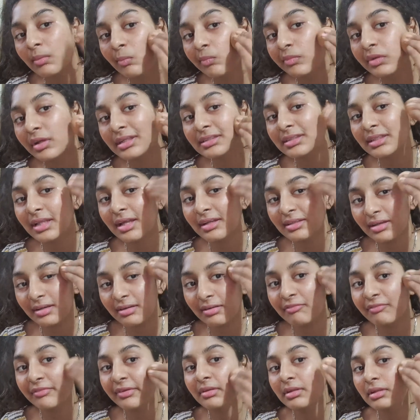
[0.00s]
you can see that
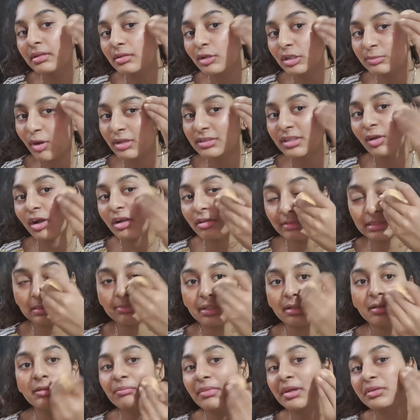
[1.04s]
the spots are not
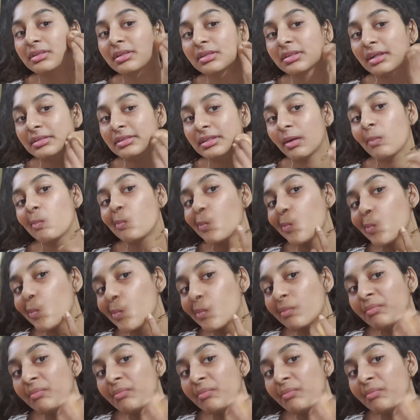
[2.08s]
visible. Using the concealer.